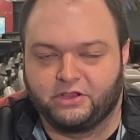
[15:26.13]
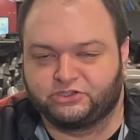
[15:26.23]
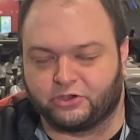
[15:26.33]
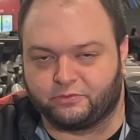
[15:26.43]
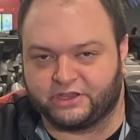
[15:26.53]

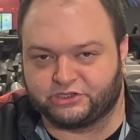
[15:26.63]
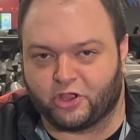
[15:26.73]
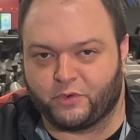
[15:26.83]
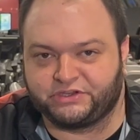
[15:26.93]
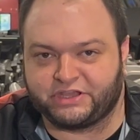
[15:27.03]
So as
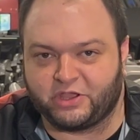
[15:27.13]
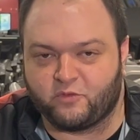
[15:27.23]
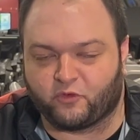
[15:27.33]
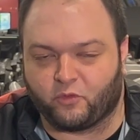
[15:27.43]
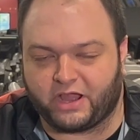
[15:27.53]
always, thank
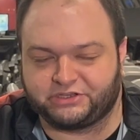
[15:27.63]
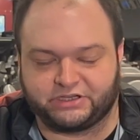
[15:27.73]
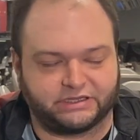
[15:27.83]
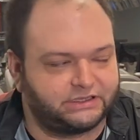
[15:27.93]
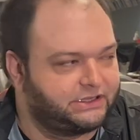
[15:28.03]
you for
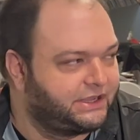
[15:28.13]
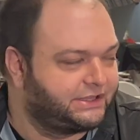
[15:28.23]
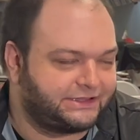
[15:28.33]
watching.